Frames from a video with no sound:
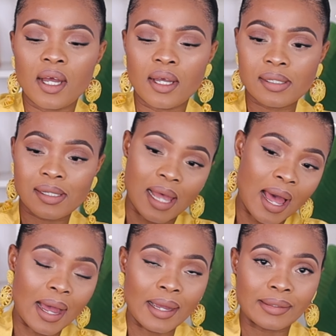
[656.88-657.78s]
uh,
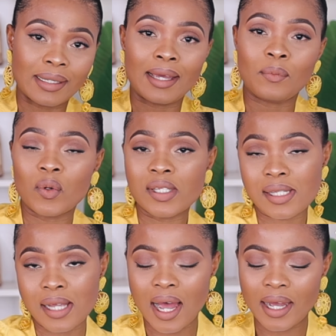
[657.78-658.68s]
side, like one
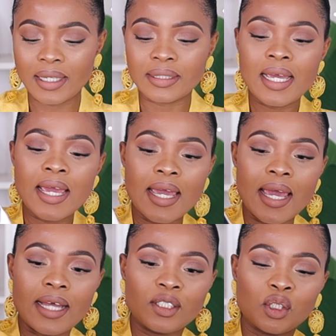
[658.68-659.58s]
side,
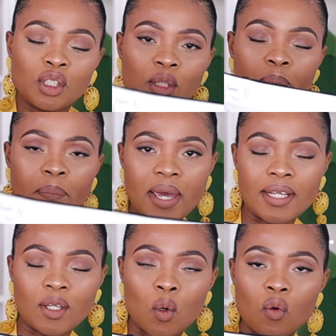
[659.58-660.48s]
and you just
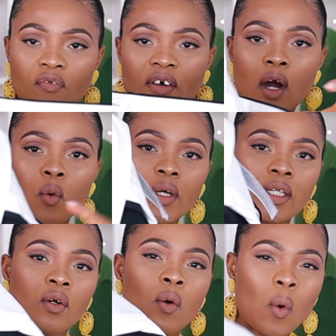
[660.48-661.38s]
bend it over. Uh,
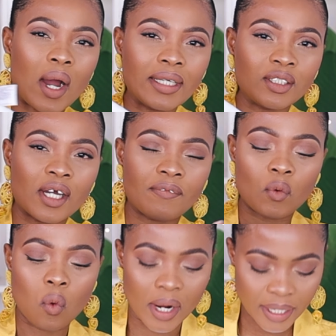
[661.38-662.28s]
white, you have
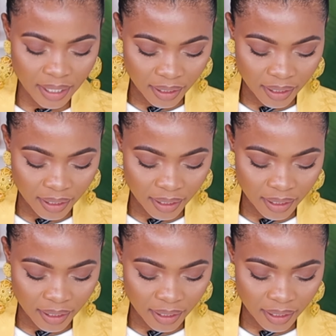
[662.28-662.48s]
a white